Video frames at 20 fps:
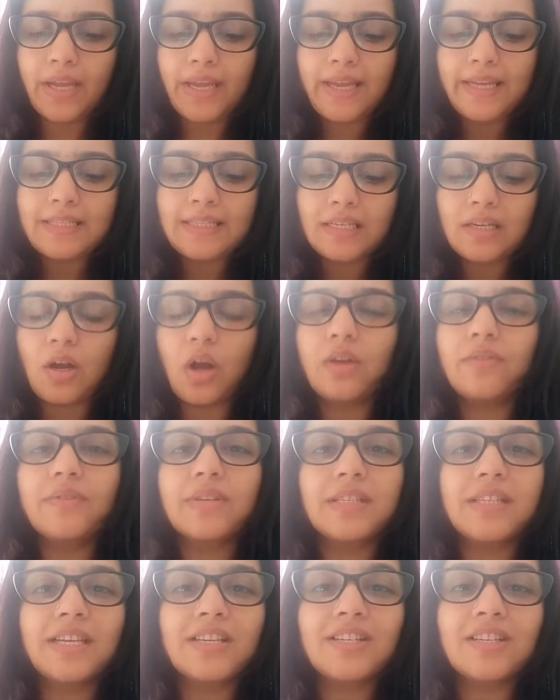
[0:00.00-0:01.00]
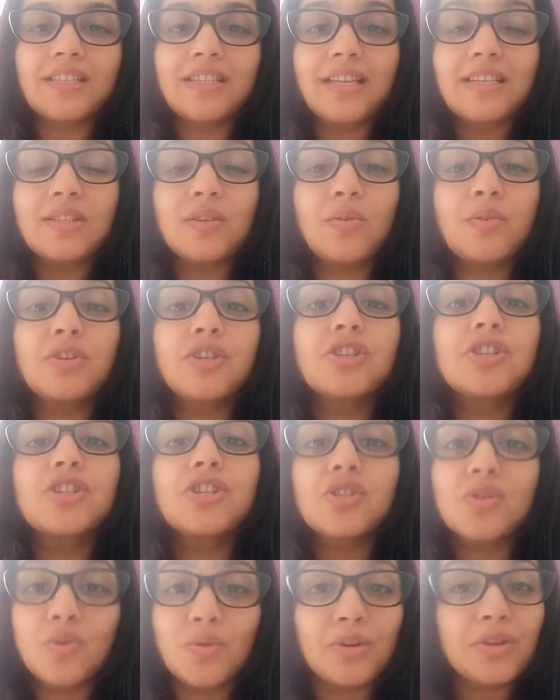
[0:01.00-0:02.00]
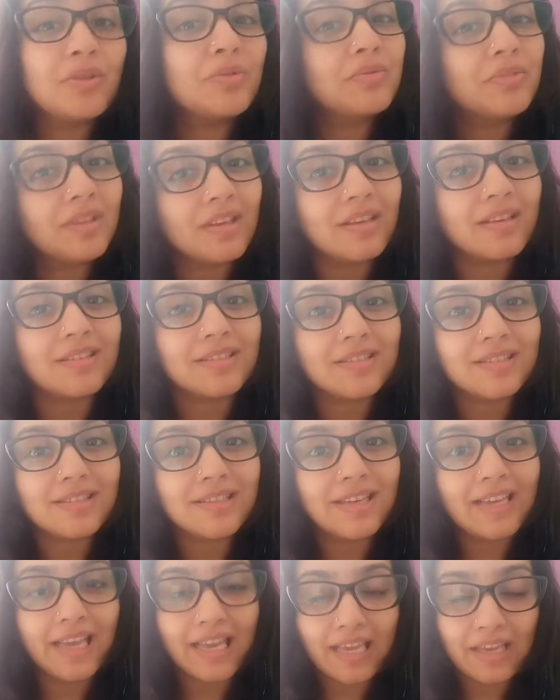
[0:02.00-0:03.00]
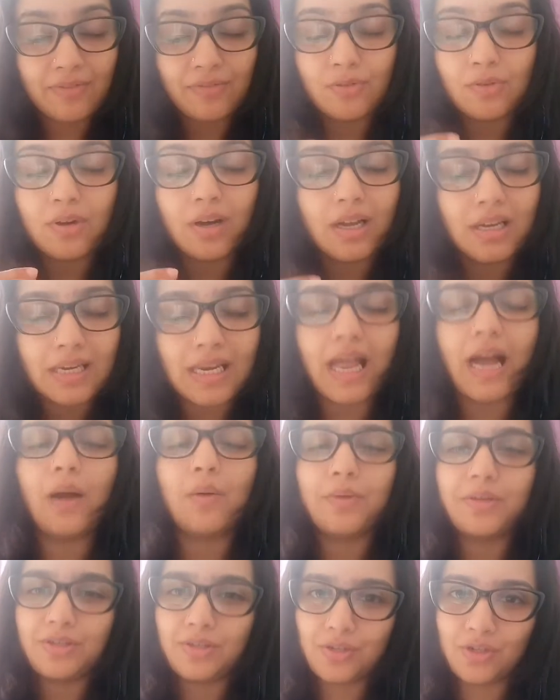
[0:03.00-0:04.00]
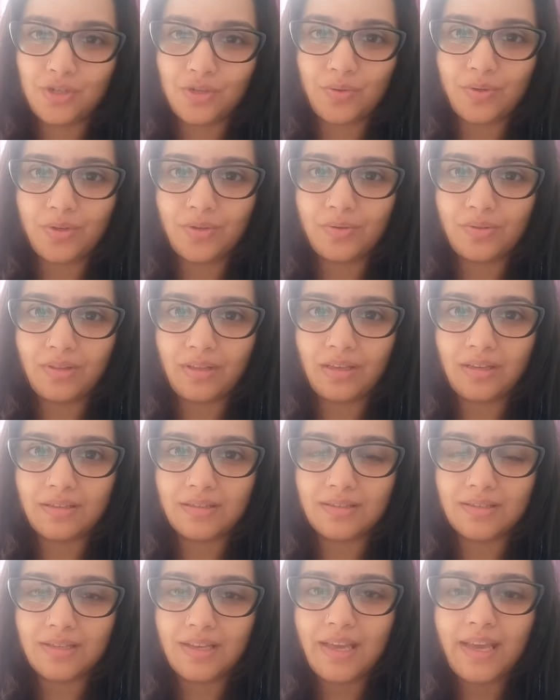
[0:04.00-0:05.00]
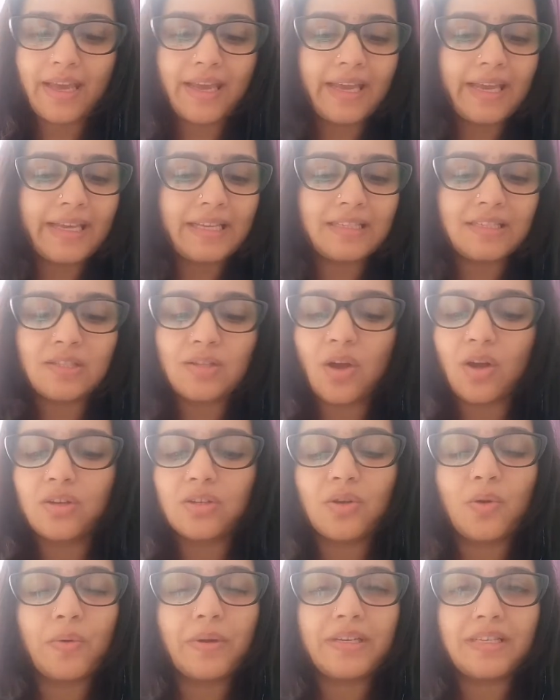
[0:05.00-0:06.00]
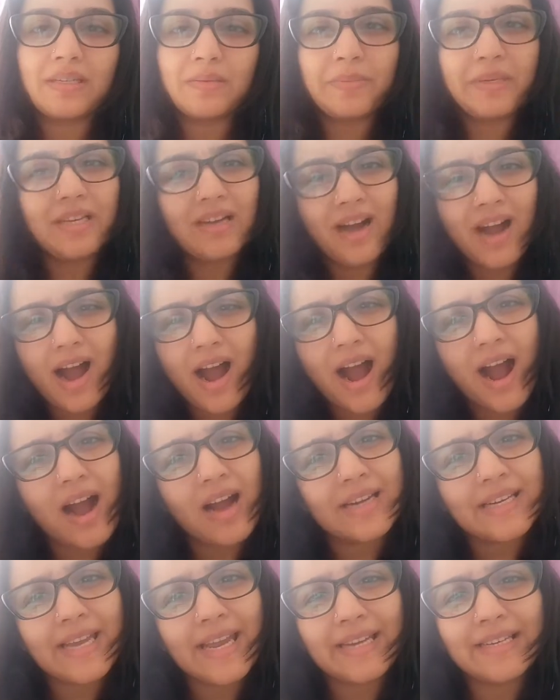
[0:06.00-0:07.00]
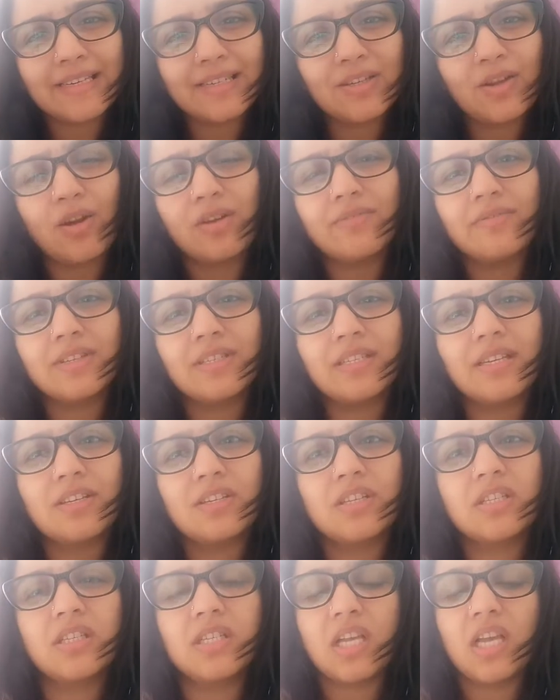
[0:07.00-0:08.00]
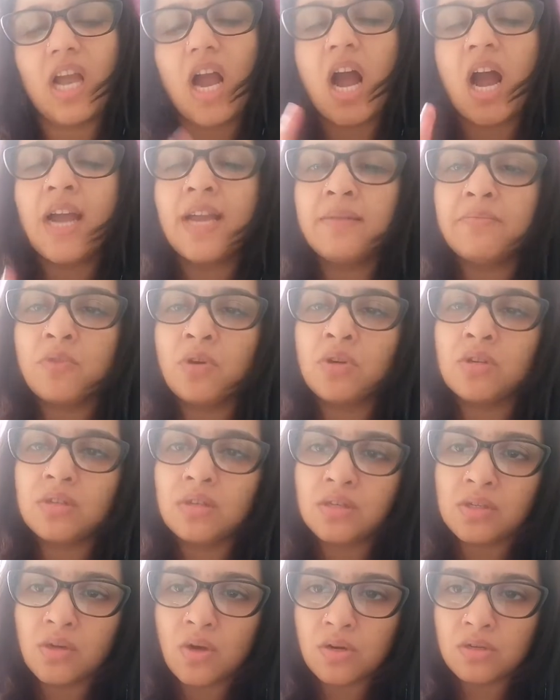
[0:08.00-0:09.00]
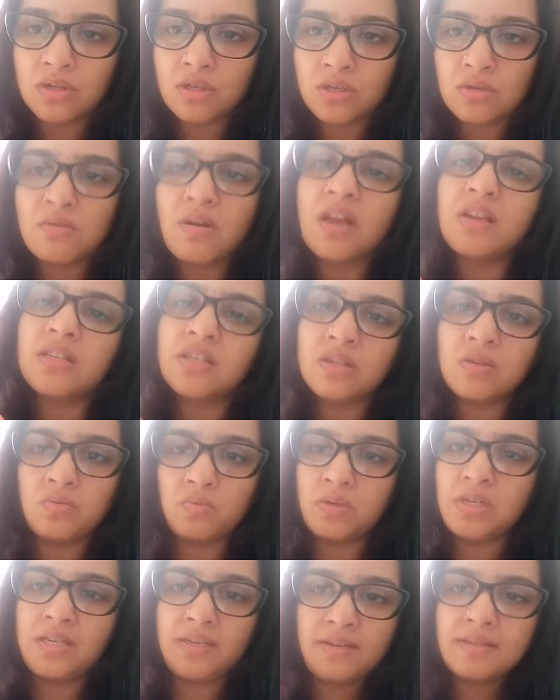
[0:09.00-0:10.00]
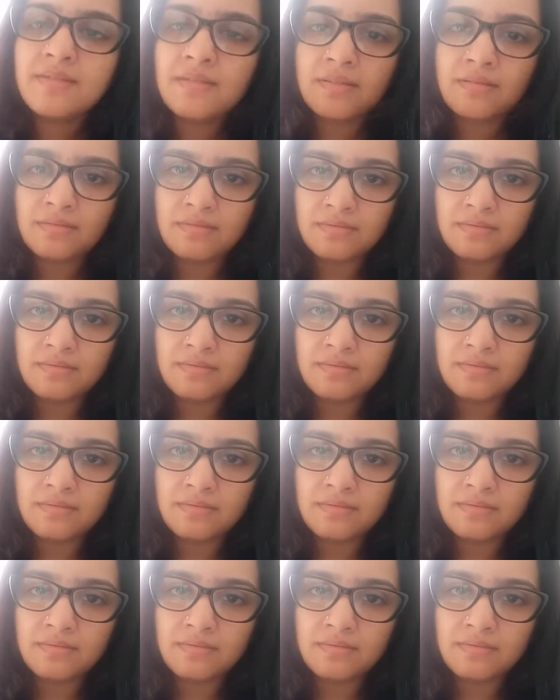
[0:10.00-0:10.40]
It's a conversation that's going to show you things, if you allow it to show you things. It's not going to be a hard-headed conversation saying, I am going to talk to you and you will listen.